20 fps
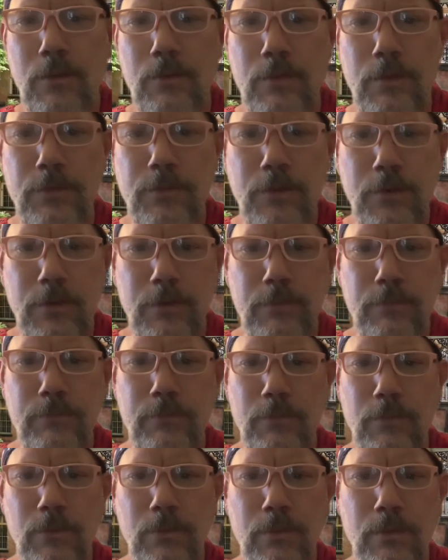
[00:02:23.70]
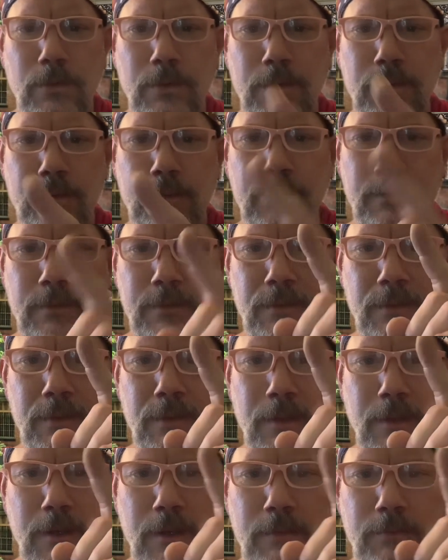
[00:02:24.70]
the third floor
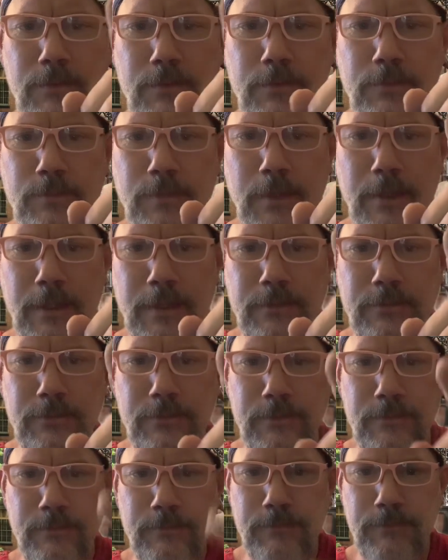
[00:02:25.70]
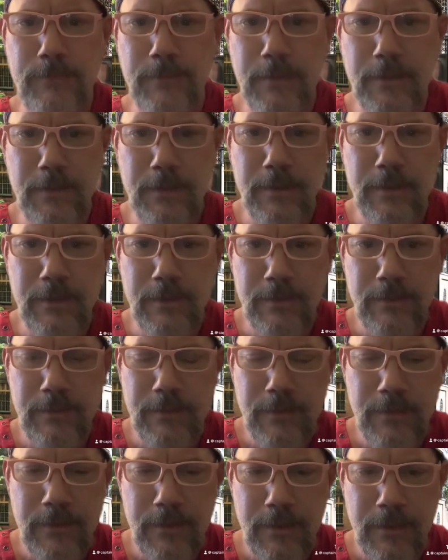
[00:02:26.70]
of this place.
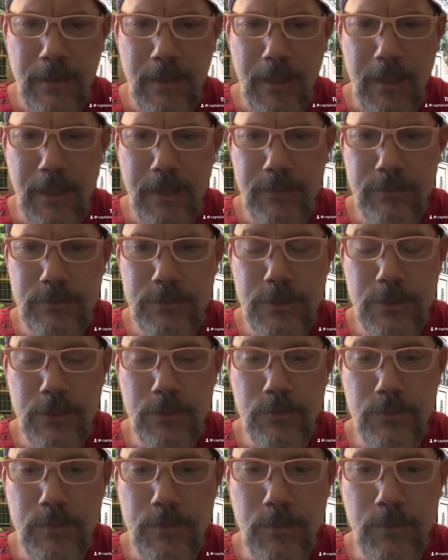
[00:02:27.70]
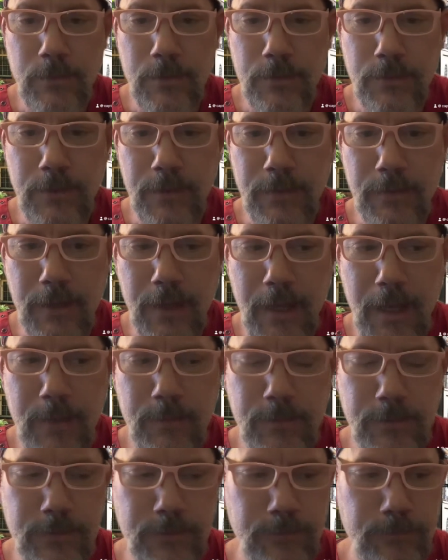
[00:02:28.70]
And she couldn't remember a thing that
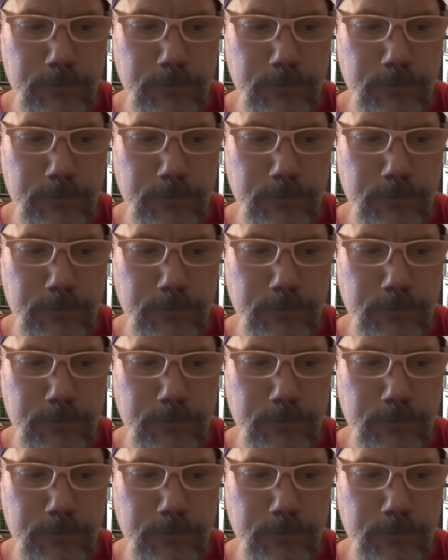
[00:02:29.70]
happened.